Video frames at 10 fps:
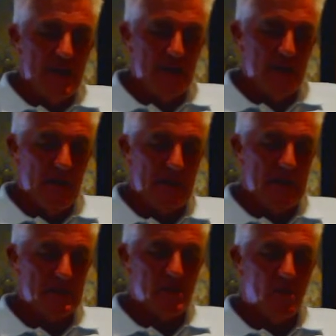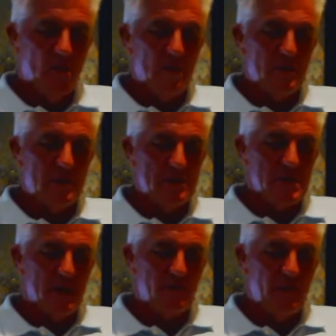And he gets a call, and
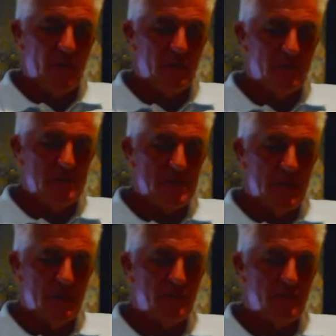this young fella is